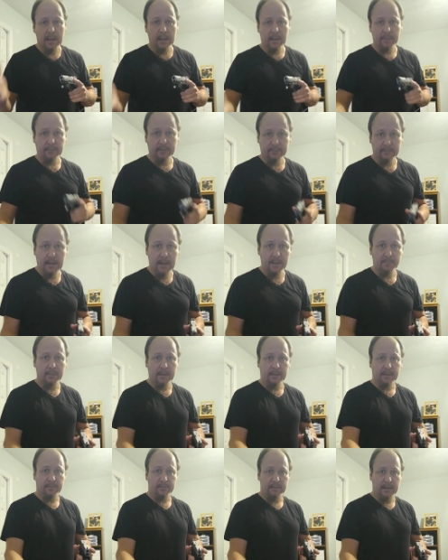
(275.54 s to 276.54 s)
The time
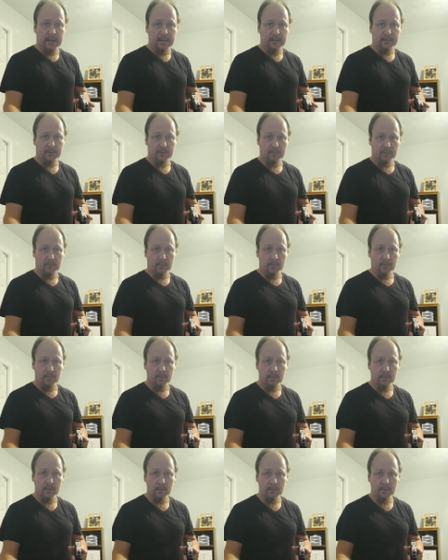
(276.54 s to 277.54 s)
that it takes you
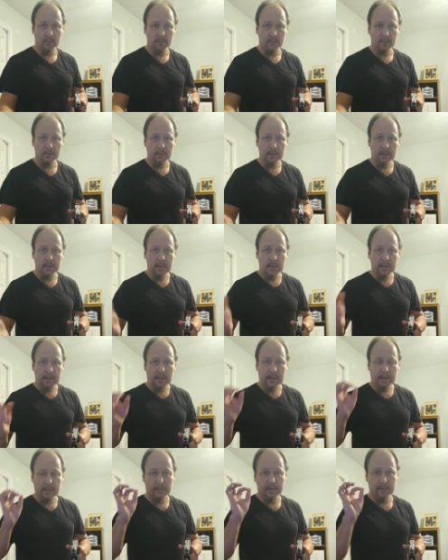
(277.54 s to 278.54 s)

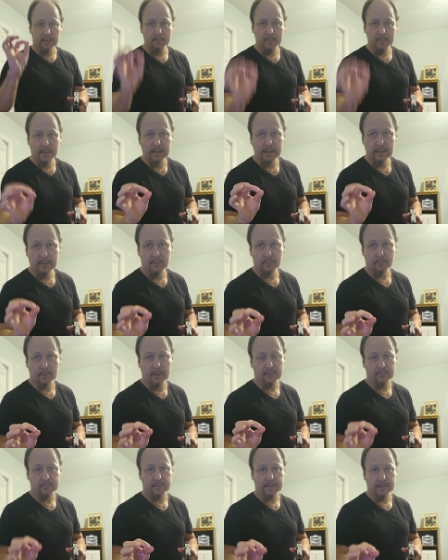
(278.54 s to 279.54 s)
in an immediate
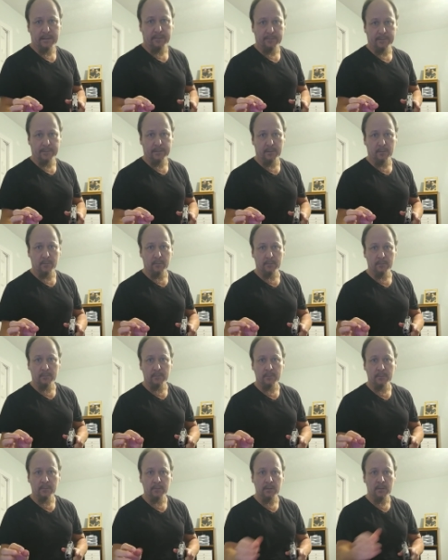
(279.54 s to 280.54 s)
threat scenario
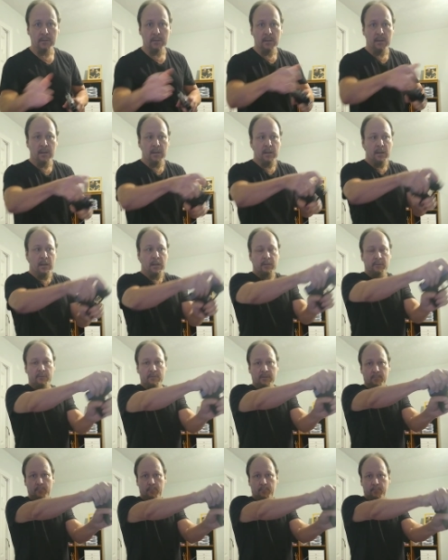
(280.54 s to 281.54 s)

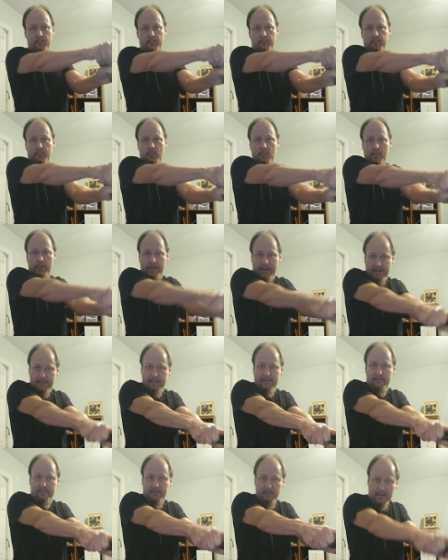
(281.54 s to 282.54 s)
to crank
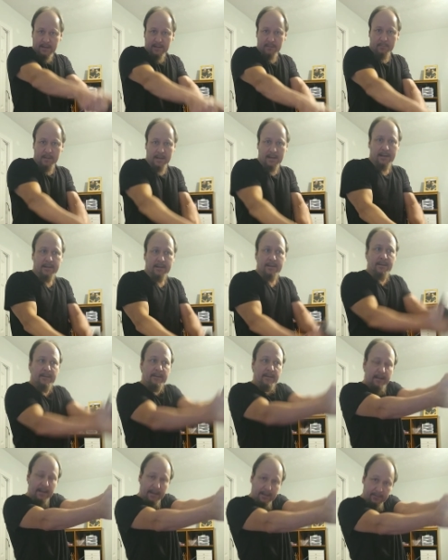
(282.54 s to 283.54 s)
that slide back
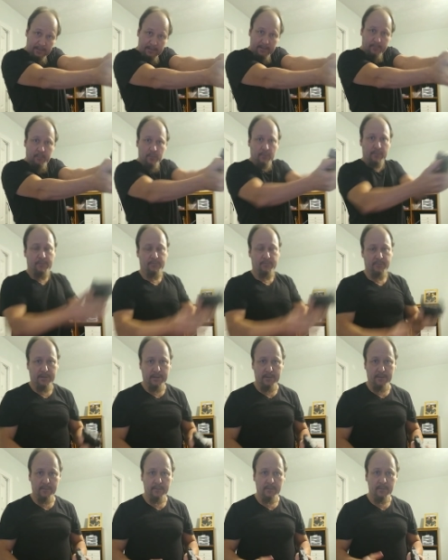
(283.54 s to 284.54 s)
and then pull the
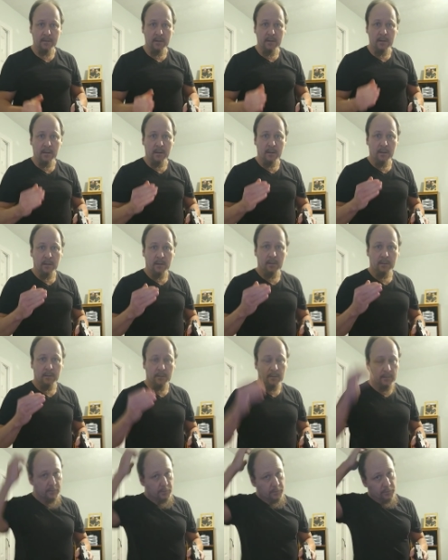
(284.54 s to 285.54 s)
trigger,
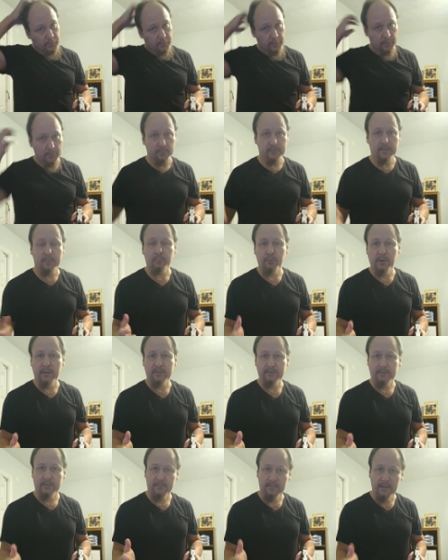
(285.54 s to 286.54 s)
you're losing
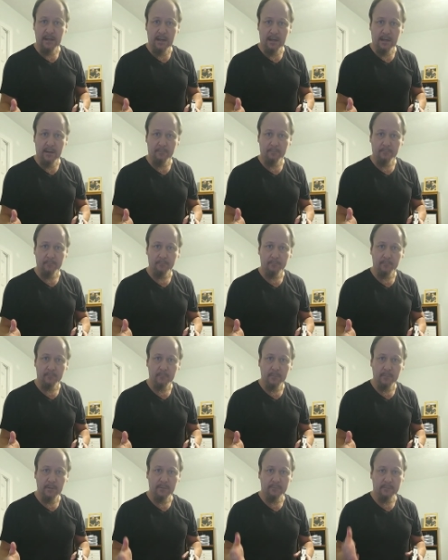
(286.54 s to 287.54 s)
precious time,
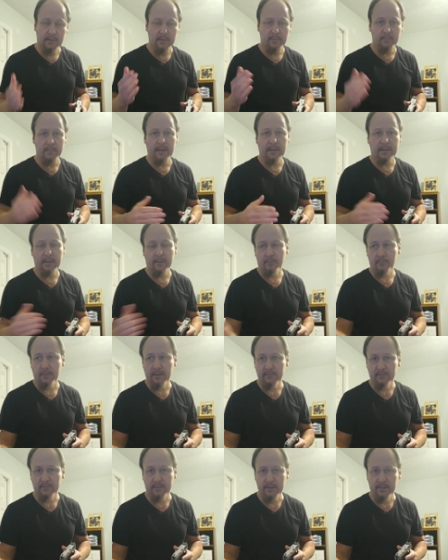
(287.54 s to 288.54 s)
because in an immediate
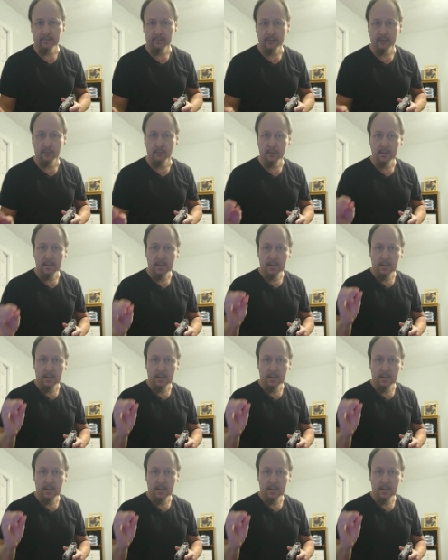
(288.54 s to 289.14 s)
threat scenario,